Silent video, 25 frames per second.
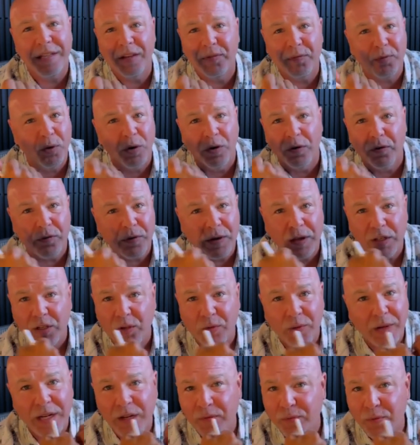If we're a fit,
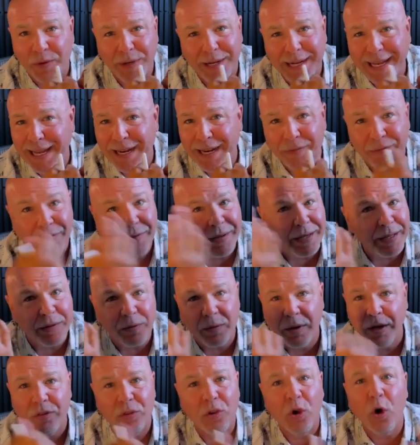great. If we're not a fit,
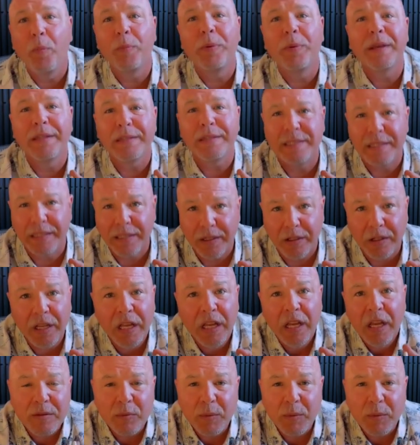well, no big deal.